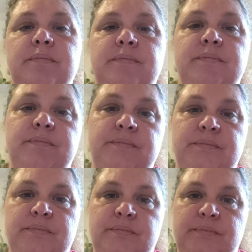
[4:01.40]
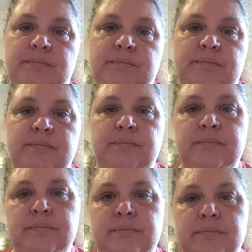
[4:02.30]

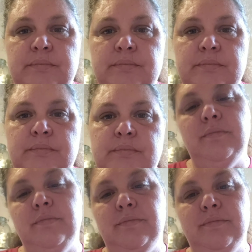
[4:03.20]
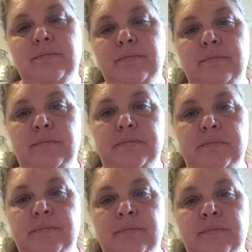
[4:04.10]

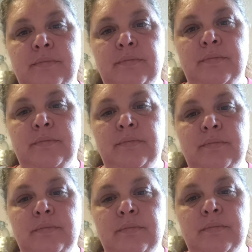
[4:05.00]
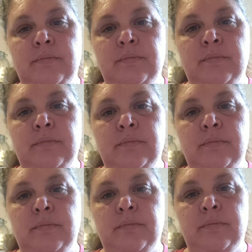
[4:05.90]

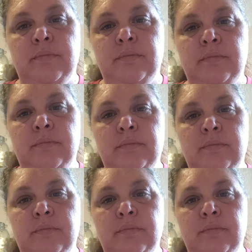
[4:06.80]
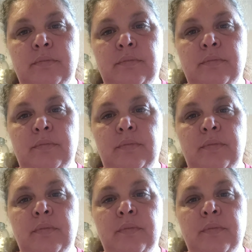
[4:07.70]
No one is speaking in this clip.